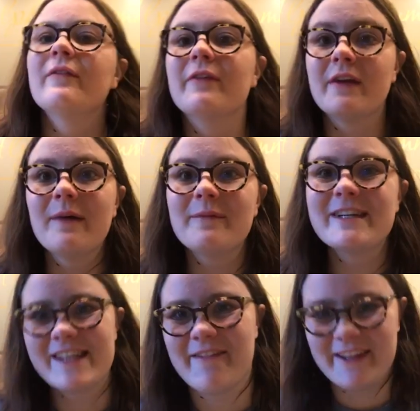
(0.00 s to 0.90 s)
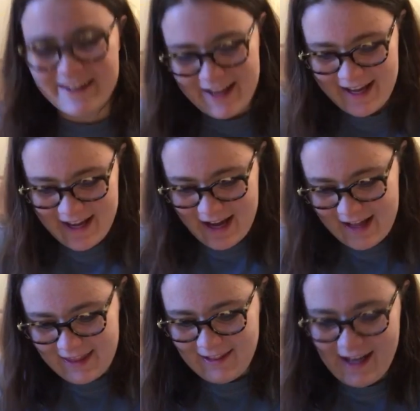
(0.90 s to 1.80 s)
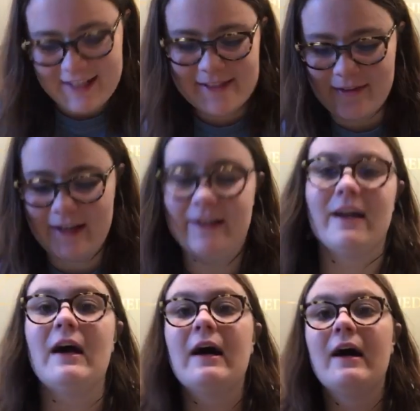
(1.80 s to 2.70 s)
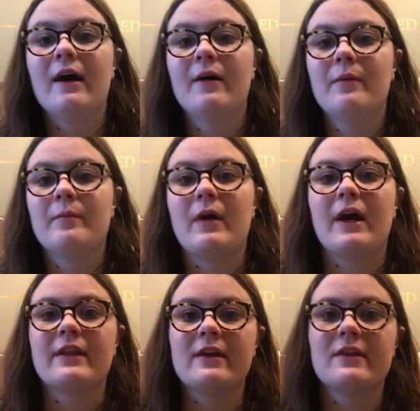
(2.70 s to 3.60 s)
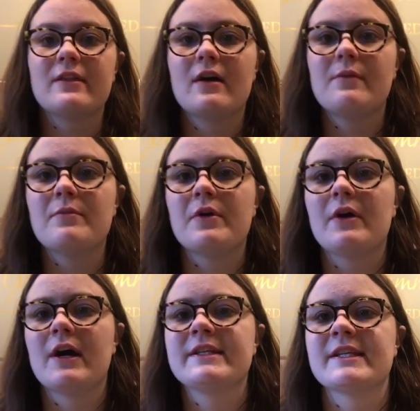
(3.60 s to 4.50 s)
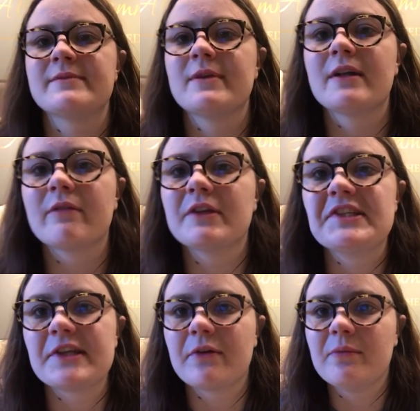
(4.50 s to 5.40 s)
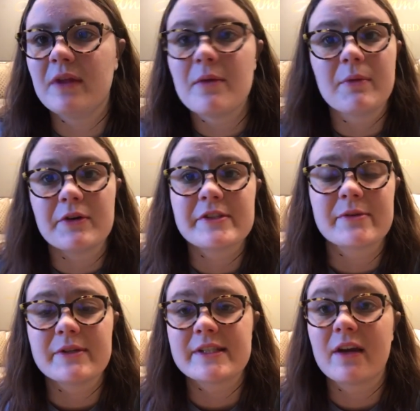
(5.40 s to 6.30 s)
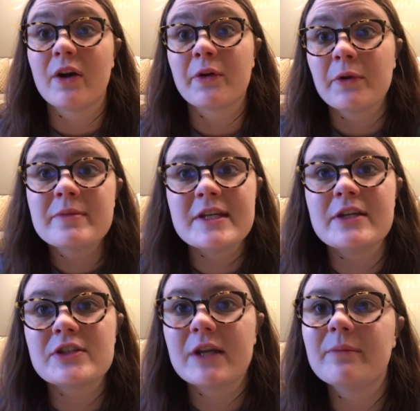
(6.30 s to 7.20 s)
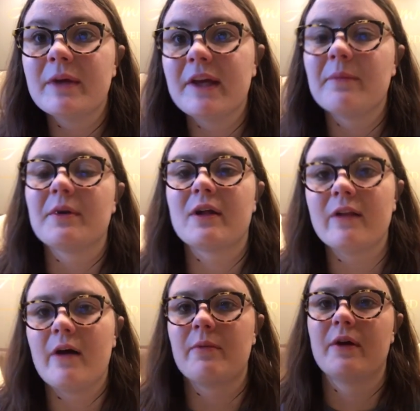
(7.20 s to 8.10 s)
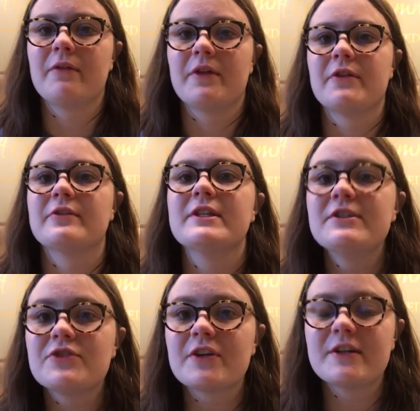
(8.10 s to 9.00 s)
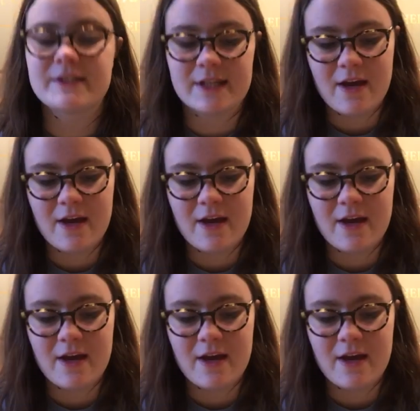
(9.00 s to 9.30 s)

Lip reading: For number 7, the last one, I think the assessment that really stuck with me the most was like our group teach and being able to collaborate with other teachers